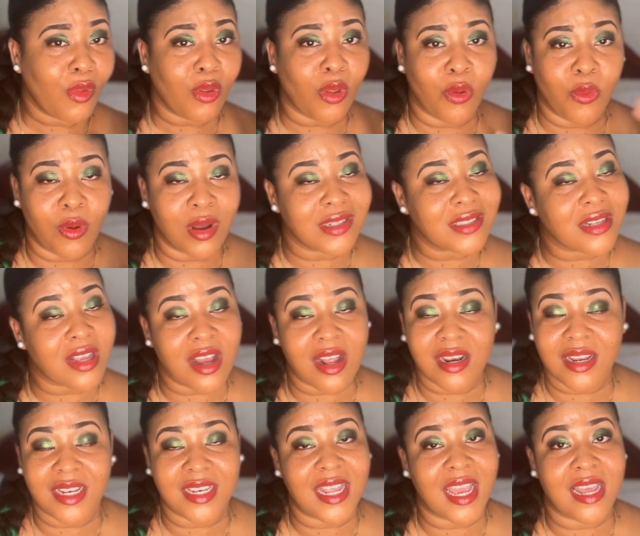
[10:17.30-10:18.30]
once
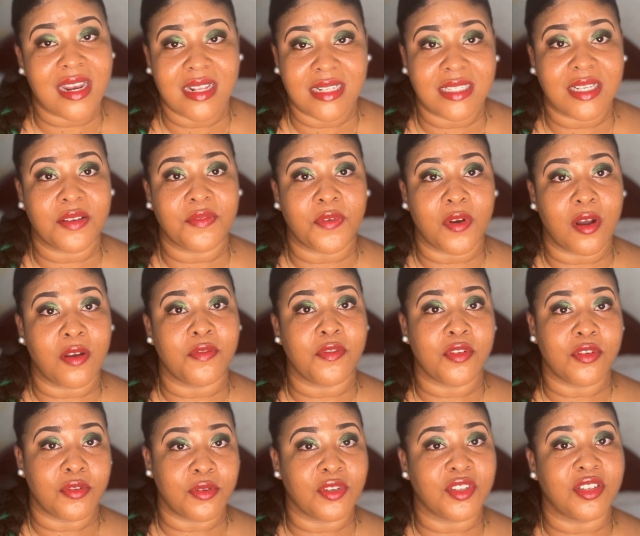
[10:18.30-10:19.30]
Scotland Yard is involved, you
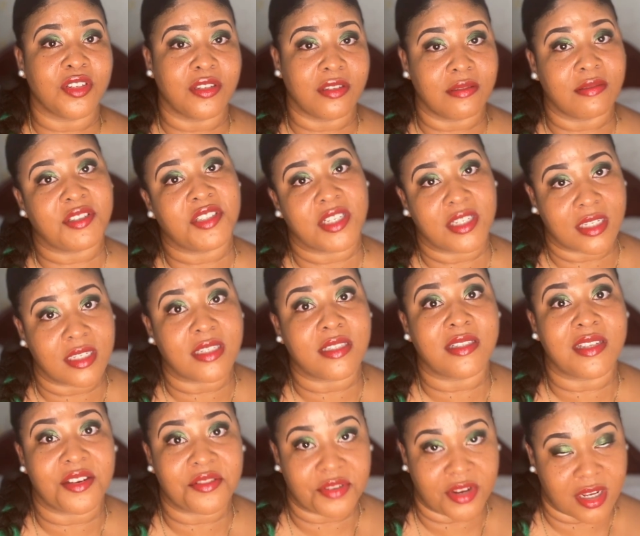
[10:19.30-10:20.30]
know shit is
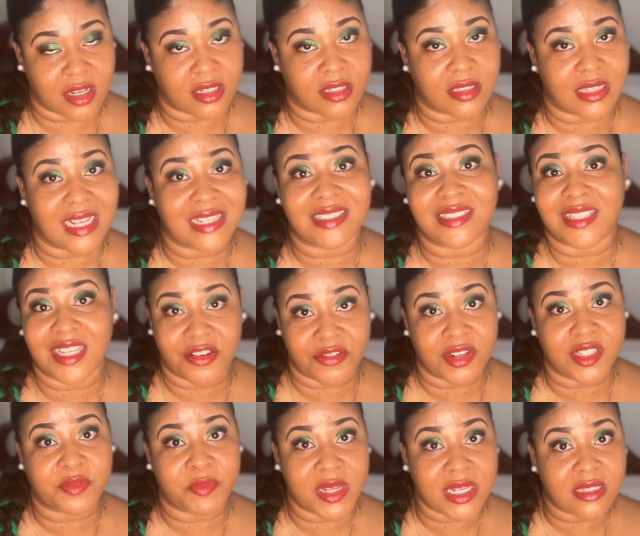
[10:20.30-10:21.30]
serious. That's
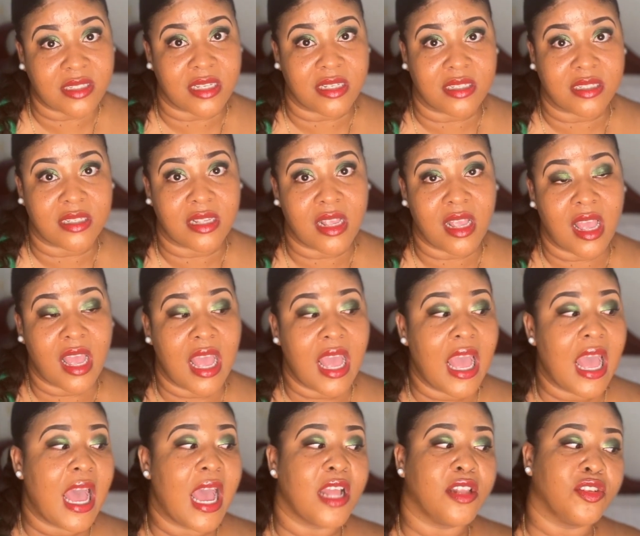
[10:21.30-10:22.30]
serious business.
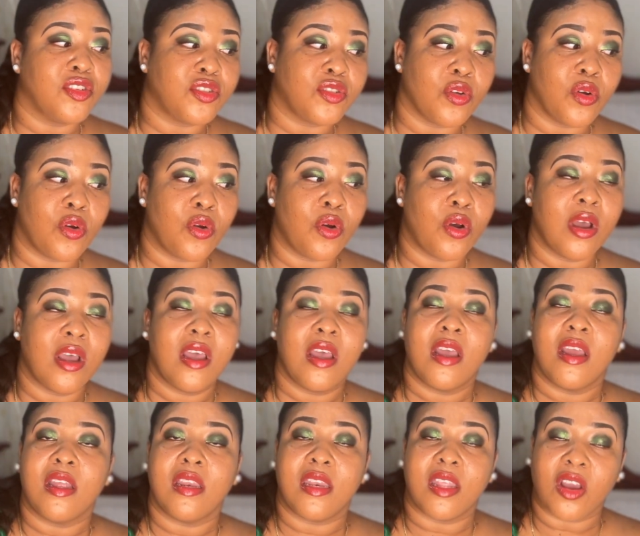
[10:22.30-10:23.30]
And so
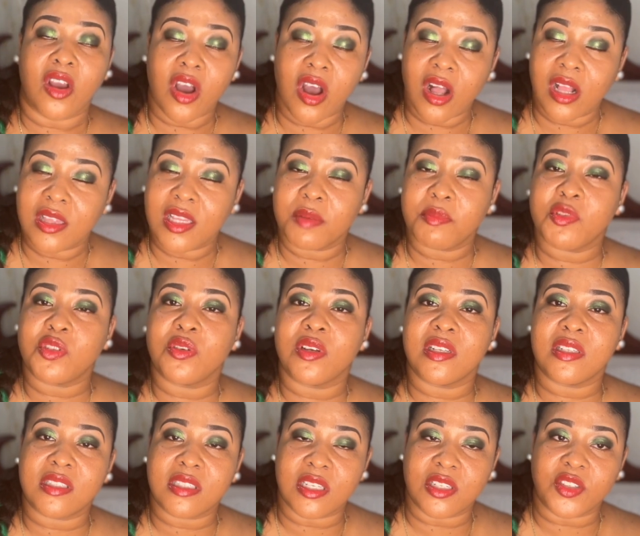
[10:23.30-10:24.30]
they call them to
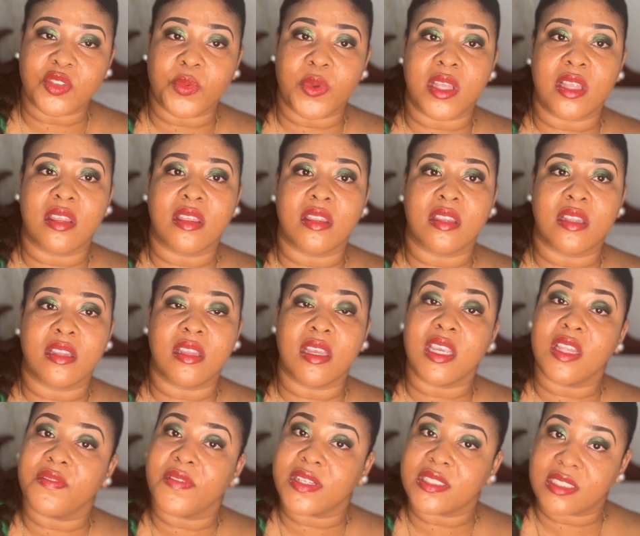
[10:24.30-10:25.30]
assist with the
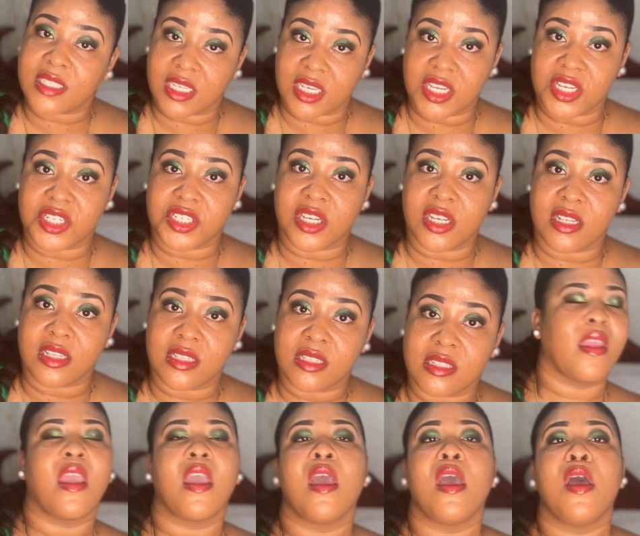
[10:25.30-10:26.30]

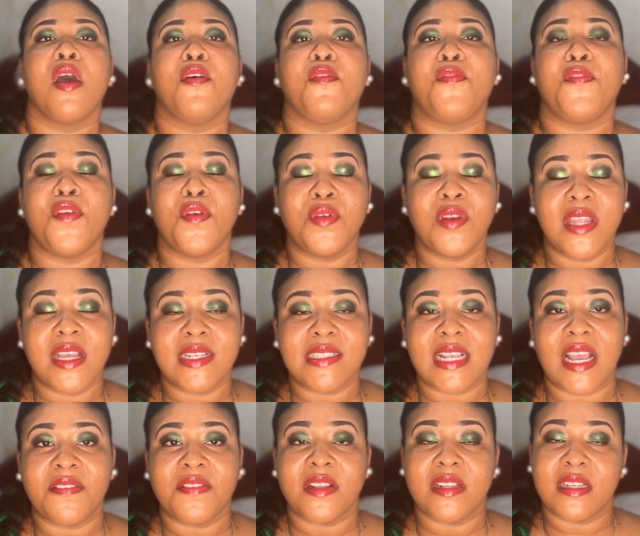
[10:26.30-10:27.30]
investigations. Few days
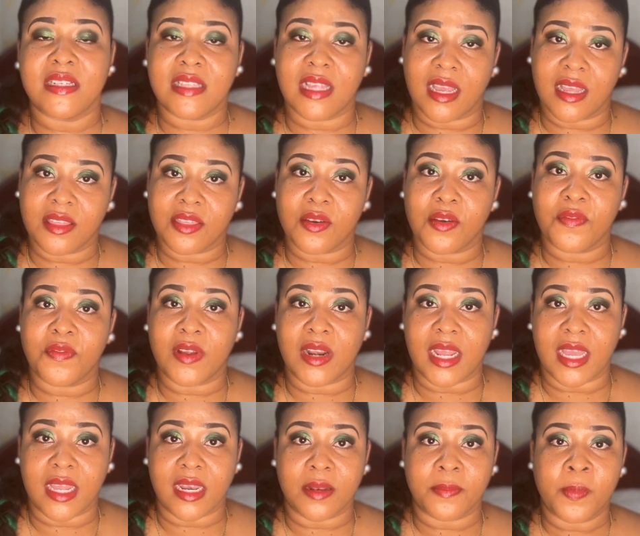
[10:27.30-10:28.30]
after the death of
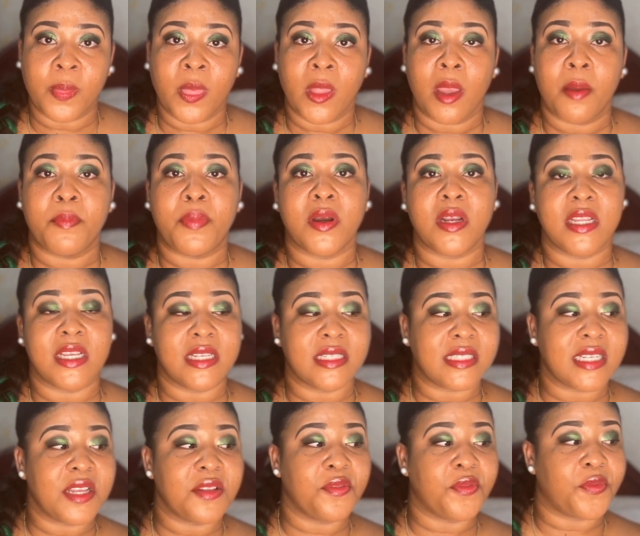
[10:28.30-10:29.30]
Glenn, police
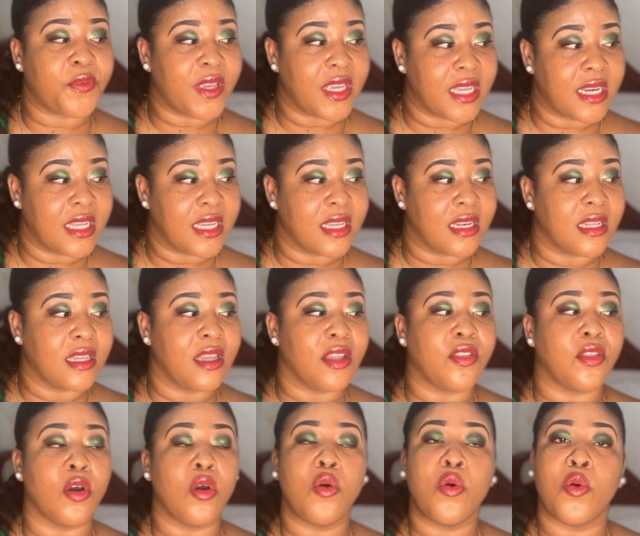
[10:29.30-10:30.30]
invaded
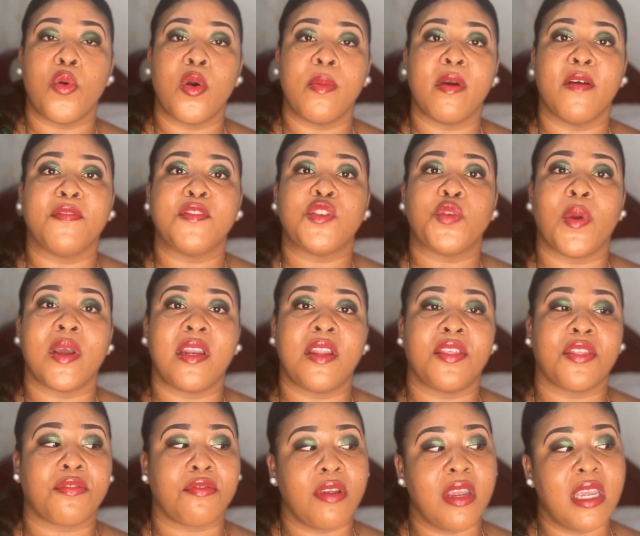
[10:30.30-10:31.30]
the home of
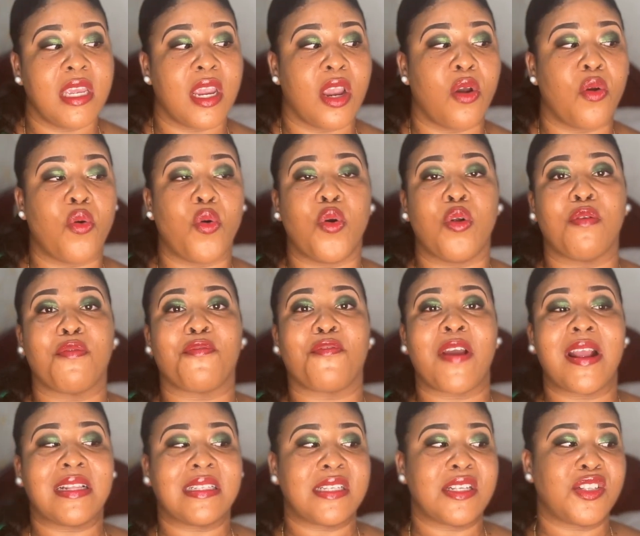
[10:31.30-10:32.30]
23-year-old
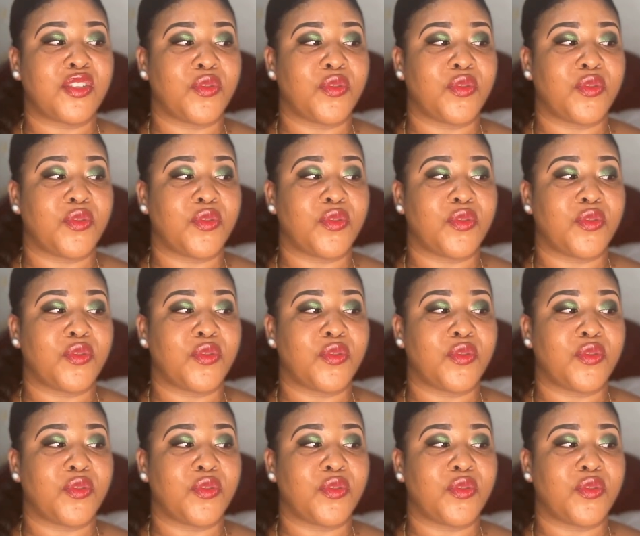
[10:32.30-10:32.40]
Francis